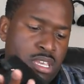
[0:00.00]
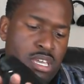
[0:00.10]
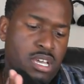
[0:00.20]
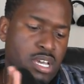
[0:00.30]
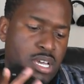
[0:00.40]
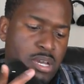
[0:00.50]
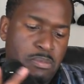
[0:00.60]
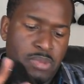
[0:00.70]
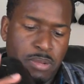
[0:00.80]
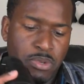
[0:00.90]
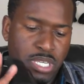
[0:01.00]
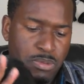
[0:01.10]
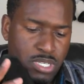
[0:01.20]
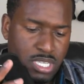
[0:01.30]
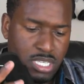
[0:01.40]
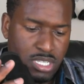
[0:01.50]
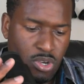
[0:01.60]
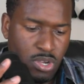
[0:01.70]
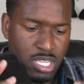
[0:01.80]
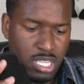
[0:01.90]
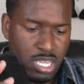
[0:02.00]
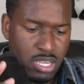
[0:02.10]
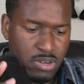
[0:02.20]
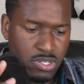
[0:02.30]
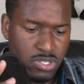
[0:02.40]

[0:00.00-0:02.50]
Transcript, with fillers: uh, but I'm gonna keep talking here.